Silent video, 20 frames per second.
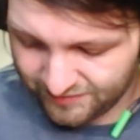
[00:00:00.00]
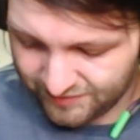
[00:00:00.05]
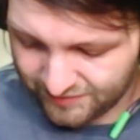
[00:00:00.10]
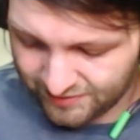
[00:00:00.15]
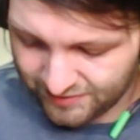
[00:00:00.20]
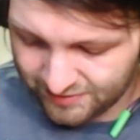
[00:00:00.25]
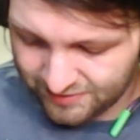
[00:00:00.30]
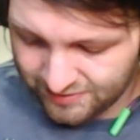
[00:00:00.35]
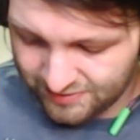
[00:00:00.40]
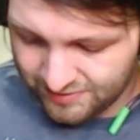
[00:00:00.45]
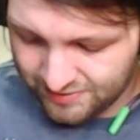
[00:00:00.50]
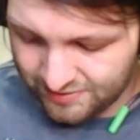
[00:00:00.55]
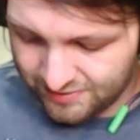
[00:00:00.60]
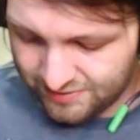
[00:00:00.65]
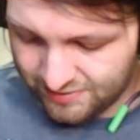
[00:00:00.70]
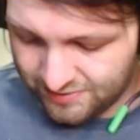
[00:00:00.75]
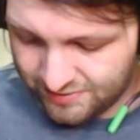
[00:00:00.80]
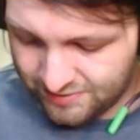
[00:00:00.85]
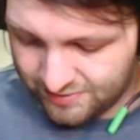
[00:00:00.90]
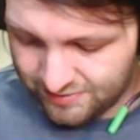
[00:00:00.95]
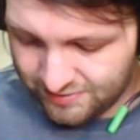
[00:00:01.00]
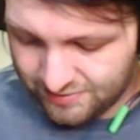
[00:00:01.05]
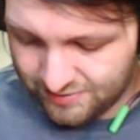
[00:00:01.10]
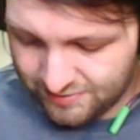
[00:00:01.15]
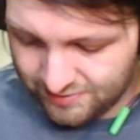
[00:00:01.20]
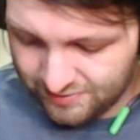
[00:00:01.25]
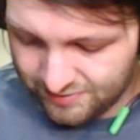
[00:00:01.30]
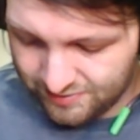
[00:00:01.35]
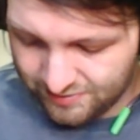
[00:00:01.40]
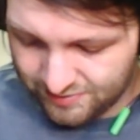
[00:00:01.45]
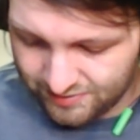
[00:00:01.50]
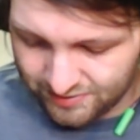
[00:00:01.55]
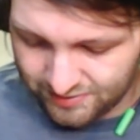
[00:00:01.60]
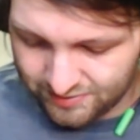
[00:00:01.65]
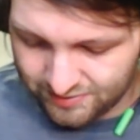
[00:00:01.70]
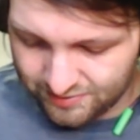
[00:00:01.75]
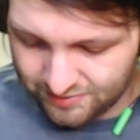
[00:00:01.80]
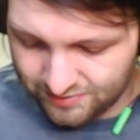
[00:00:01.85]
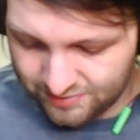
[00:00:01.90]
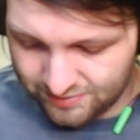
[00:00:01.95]

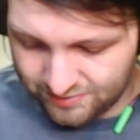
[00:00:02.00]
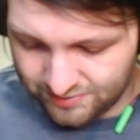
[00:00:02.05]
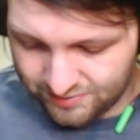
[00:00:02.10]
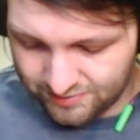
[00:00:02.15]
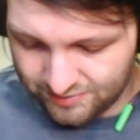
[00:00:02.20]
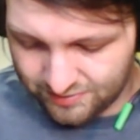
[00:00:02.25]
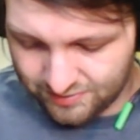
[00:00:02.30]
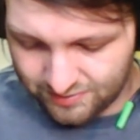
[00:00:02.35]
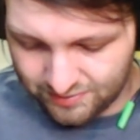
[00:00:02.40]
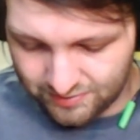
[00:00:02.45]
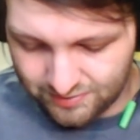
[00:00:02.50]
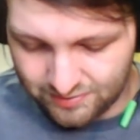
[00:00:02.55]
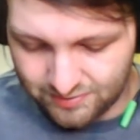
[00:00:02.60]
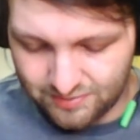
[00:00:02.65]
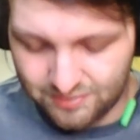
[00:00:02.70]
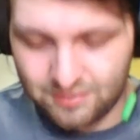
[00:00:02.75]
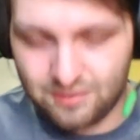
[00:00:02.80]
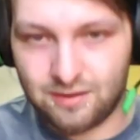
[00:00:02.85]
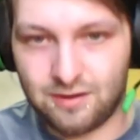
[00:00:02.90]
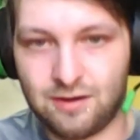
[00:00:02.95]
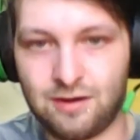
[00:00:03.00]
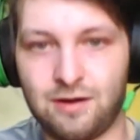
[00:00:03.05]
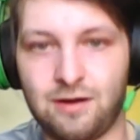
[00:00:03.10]
Nothing is said.